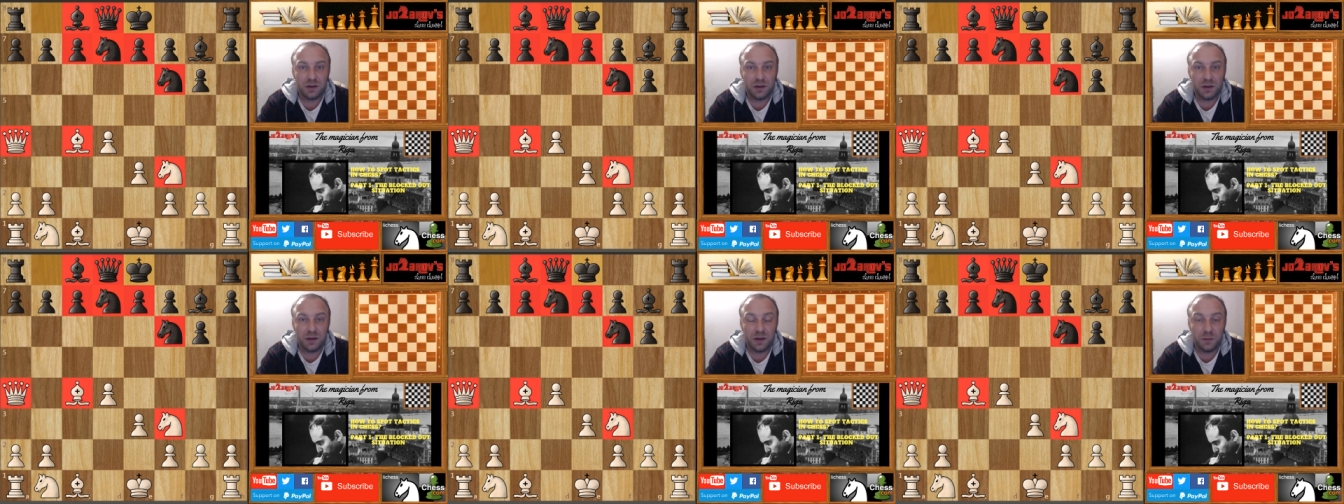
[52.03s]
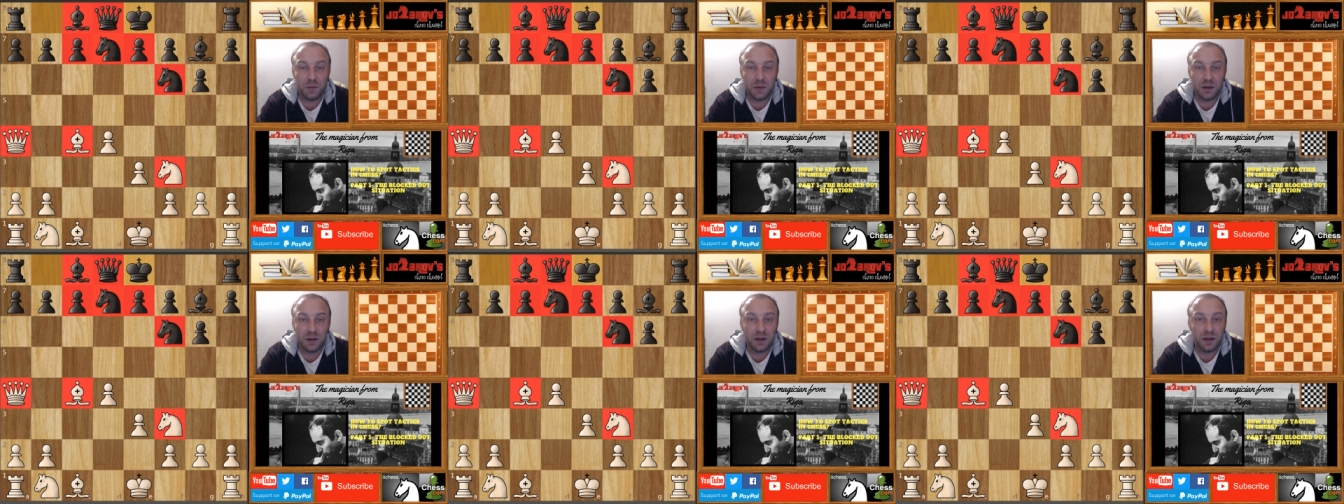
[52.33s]
in
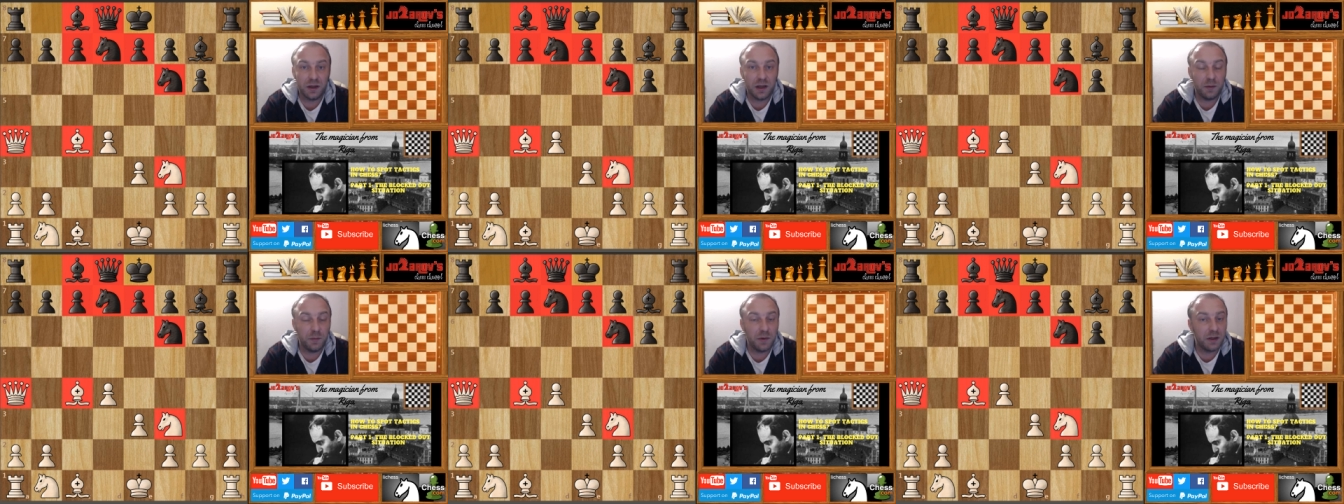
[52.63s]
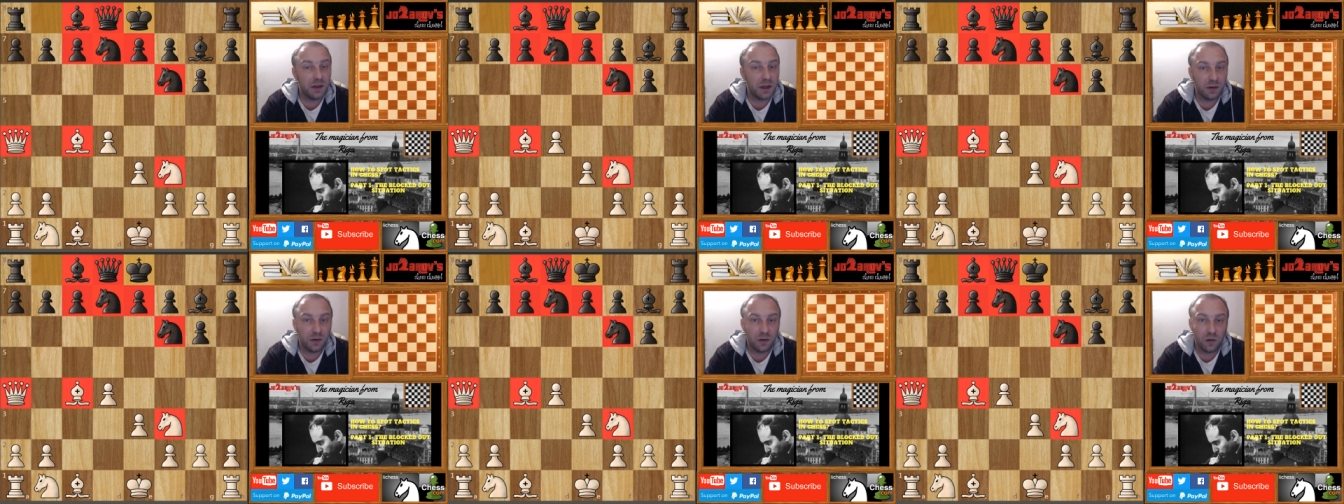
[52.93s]
the middle game
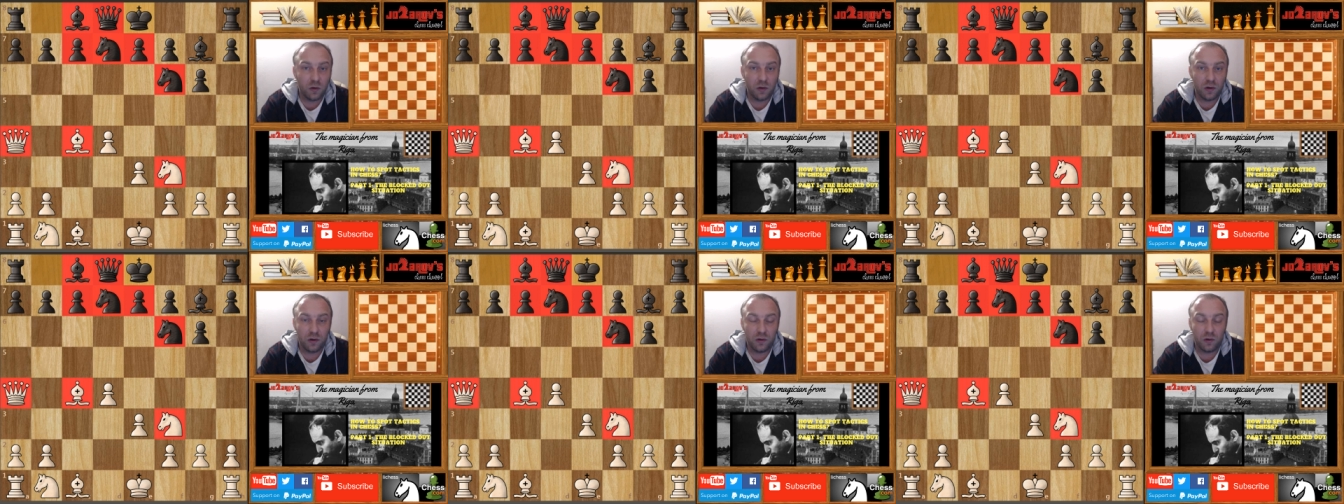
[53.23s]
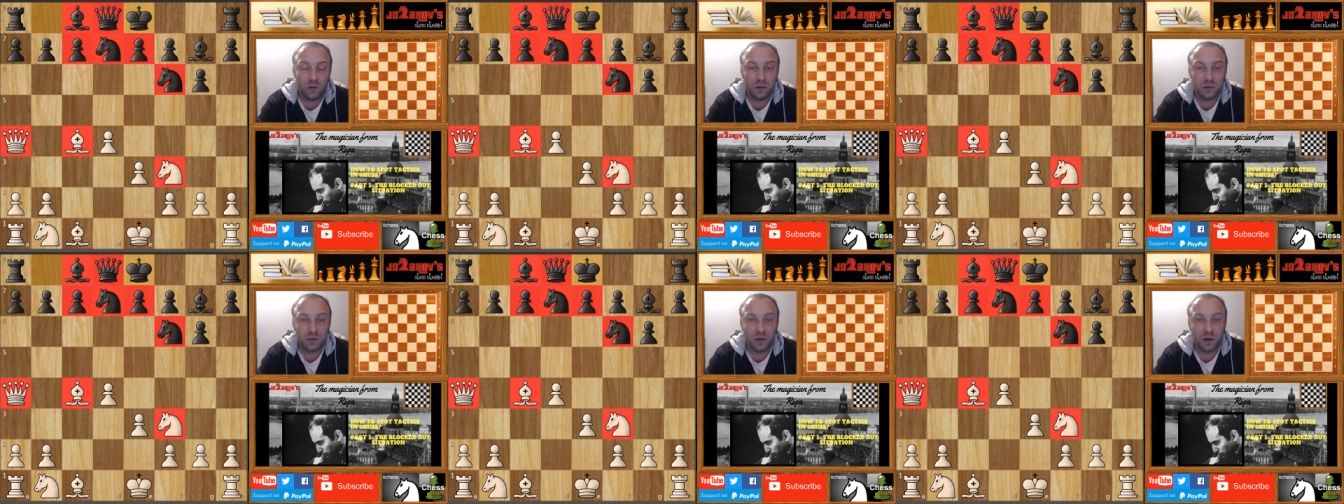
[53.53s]
it can
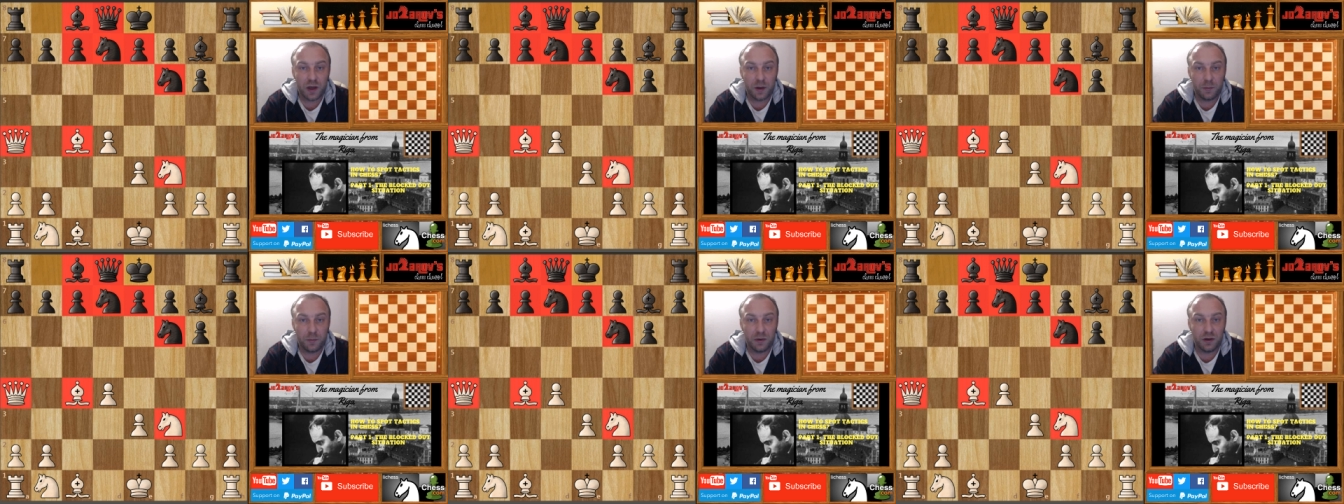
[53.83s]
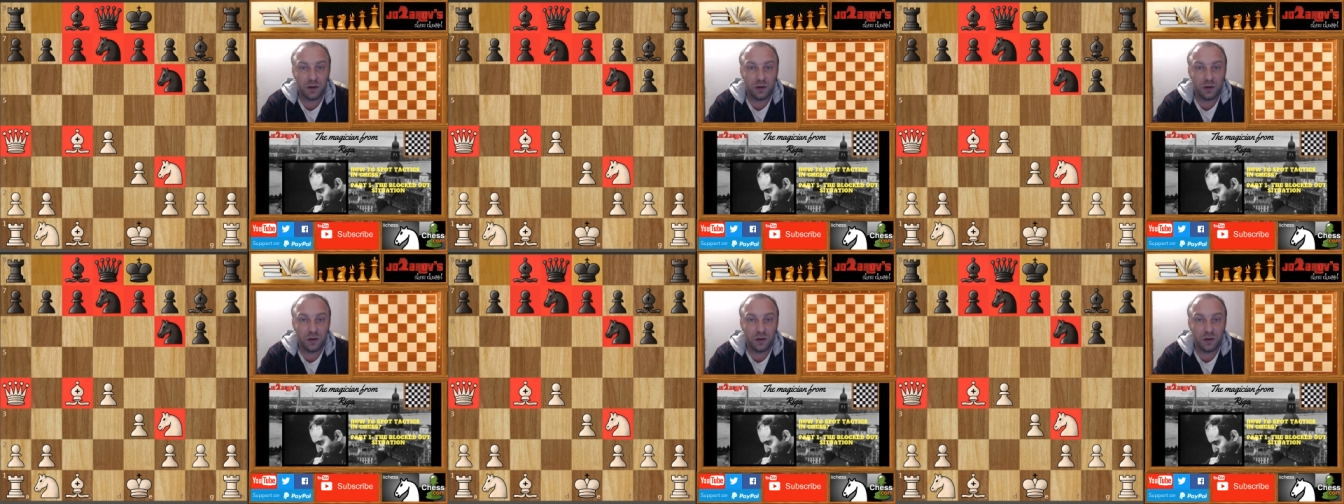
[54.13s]
also happen